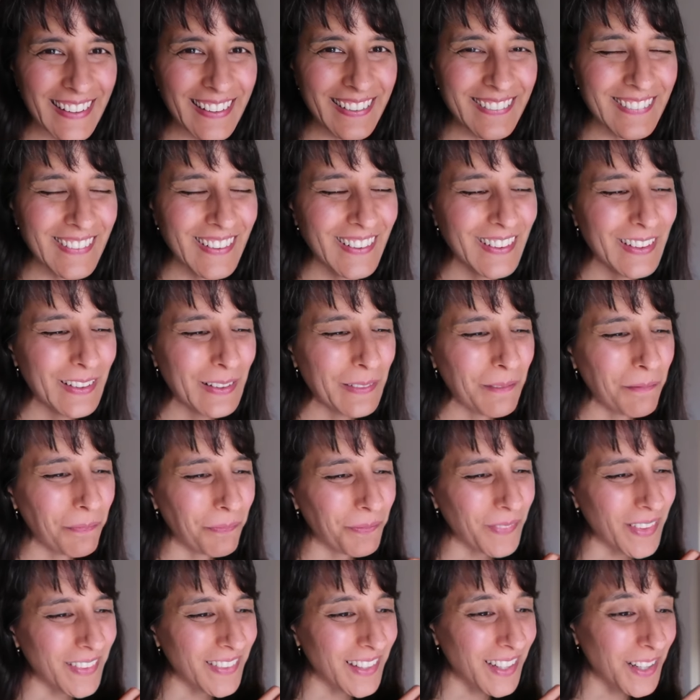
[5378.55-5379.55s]

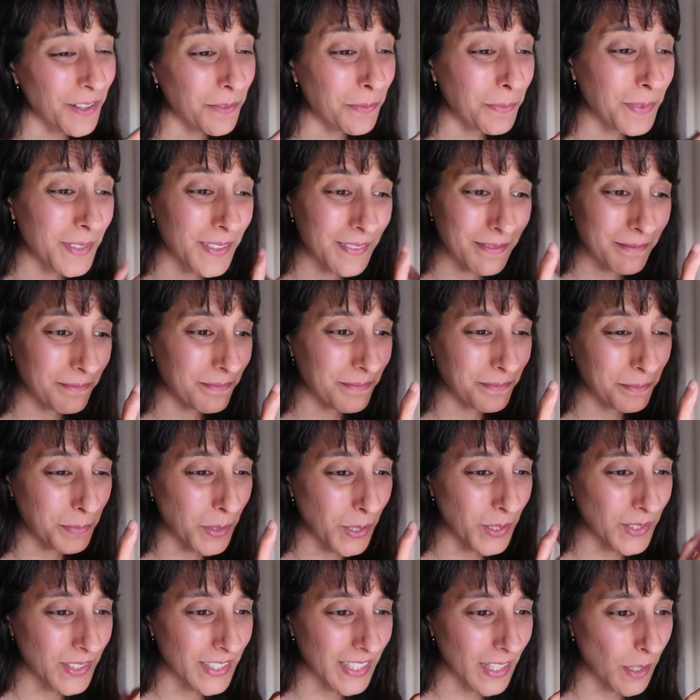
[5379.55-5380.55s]
And then I've been
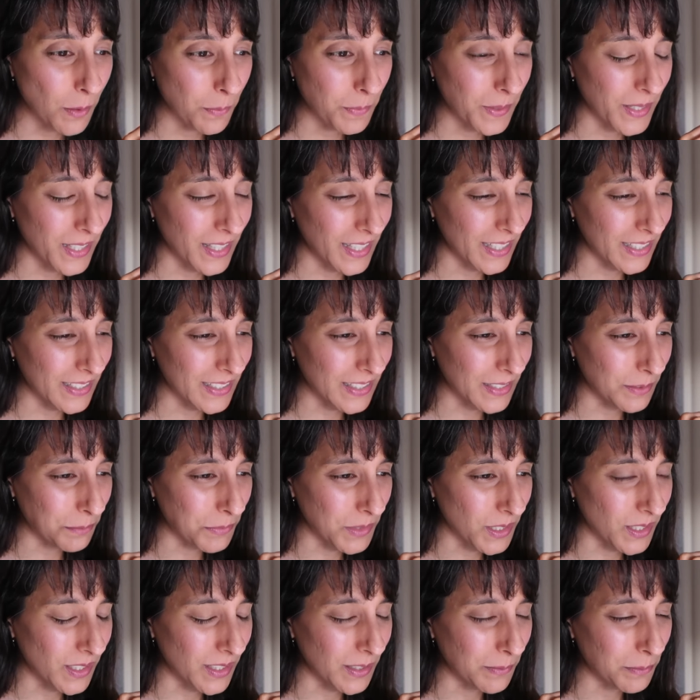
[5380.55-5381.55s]
burnt out by that
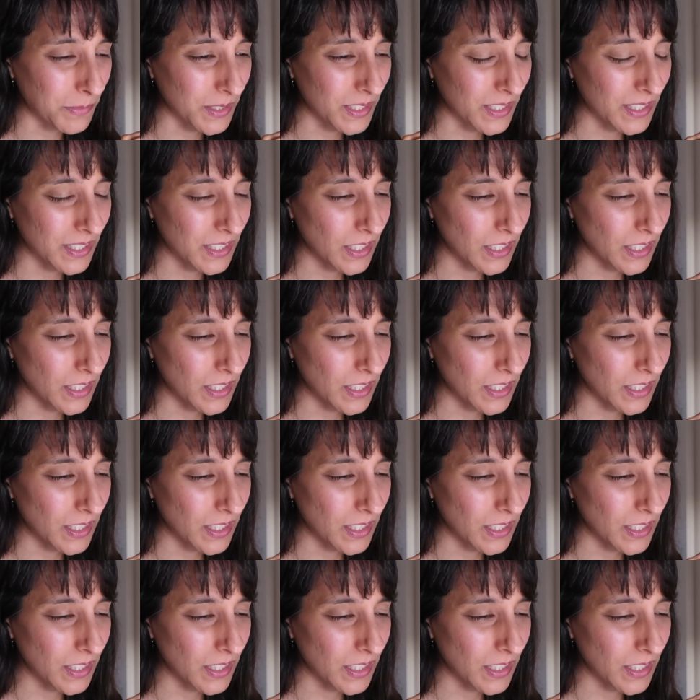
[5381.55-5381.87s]
sometimes.